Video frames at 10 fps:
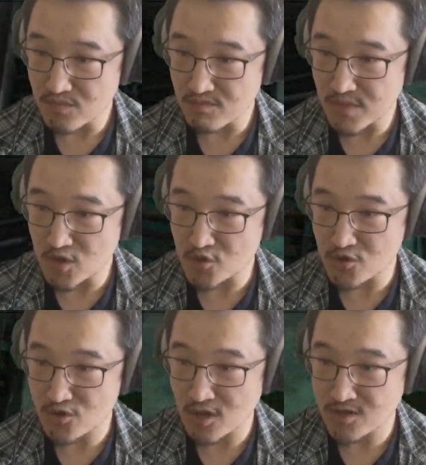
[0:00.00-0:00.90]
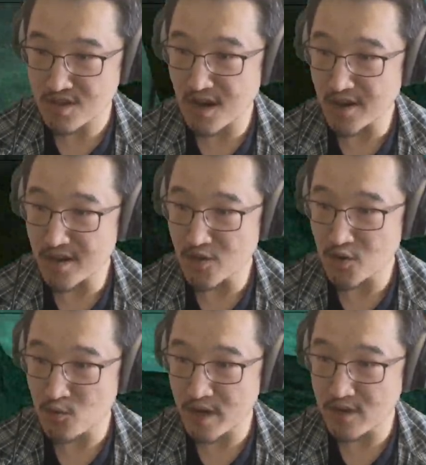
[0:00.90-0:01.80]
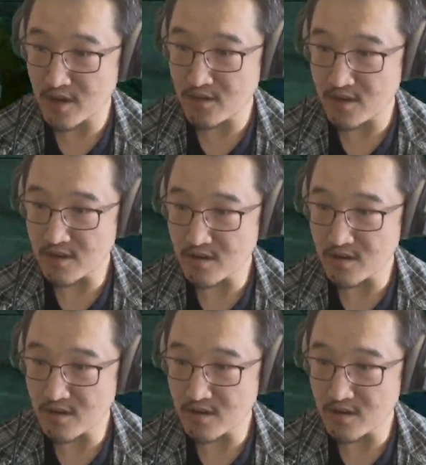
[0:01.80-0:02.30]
Make sure to not die on your way down there.